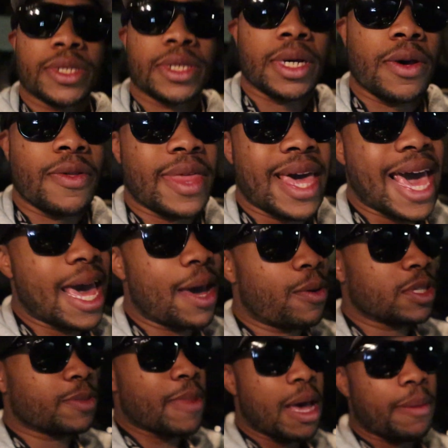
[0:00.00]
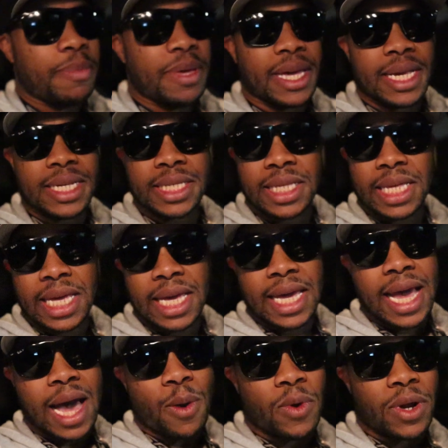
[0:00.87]
So that was my biggest
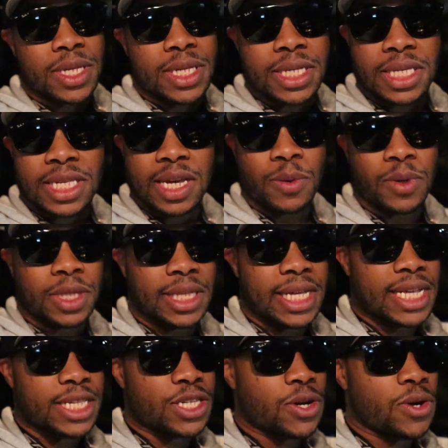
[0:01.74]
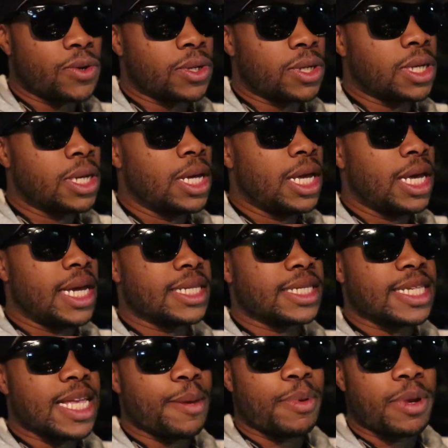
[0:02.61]
thing. I wanted to stick with the Daytona
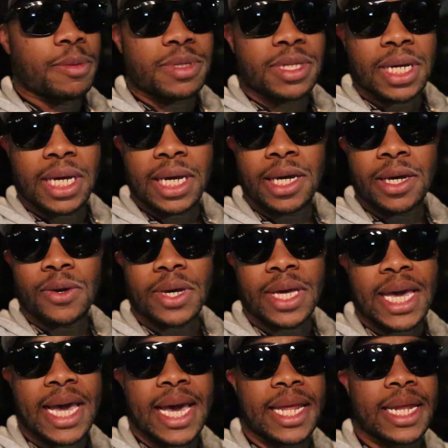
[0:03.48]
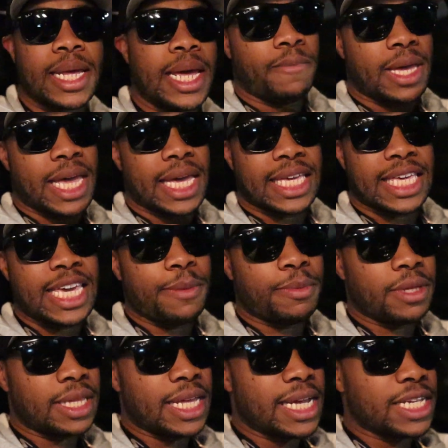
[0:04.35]
and step it up to a Hellcat and
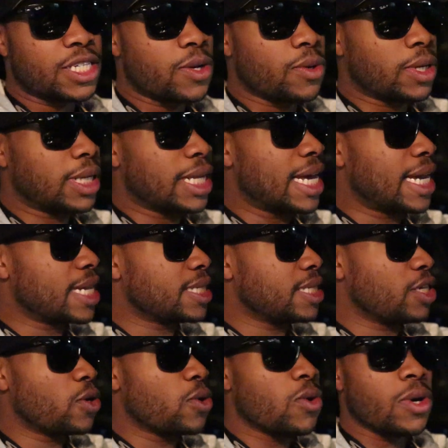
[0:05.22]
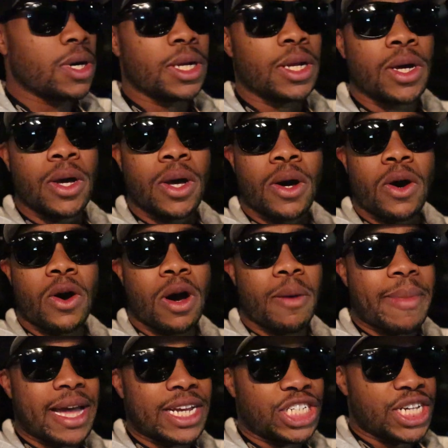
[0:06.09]
keep the Daytona legacy going
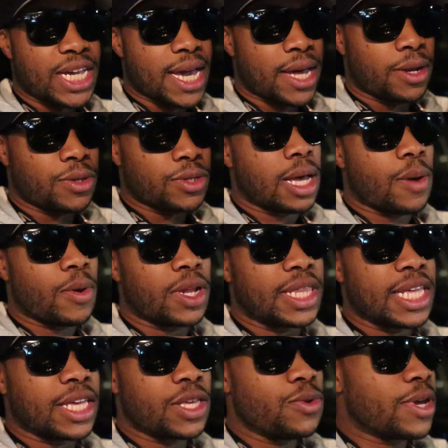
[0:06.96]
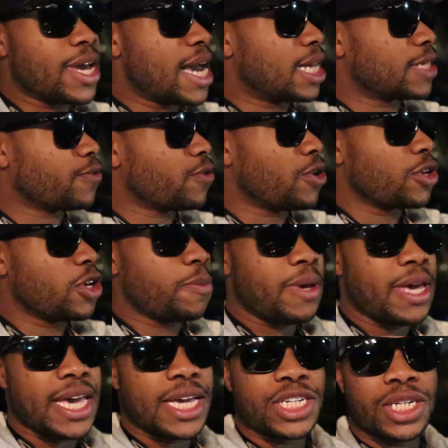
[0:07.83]
on my channel. I want to thank you guys for all
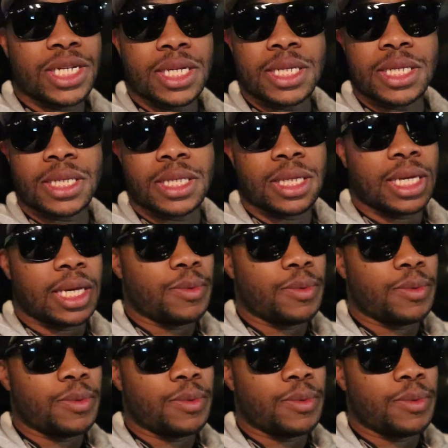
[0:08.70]
your patience.